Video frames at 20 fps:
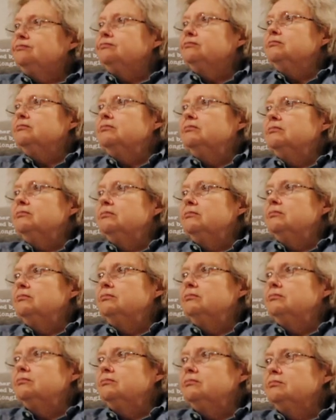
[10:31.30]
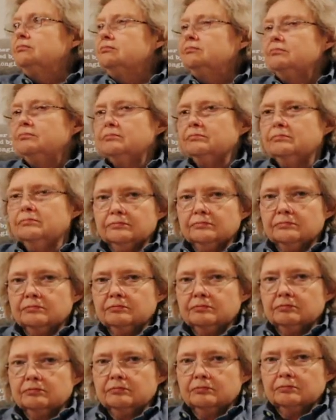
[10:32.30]

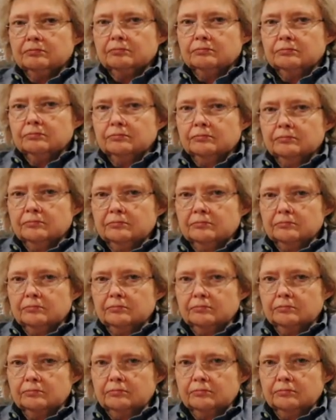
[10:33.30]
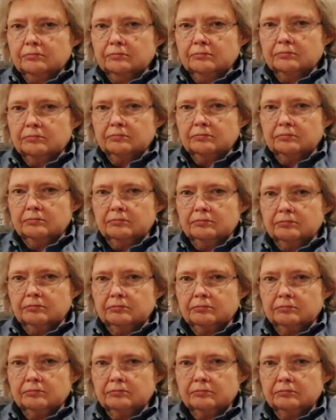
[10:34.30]
(not speaking)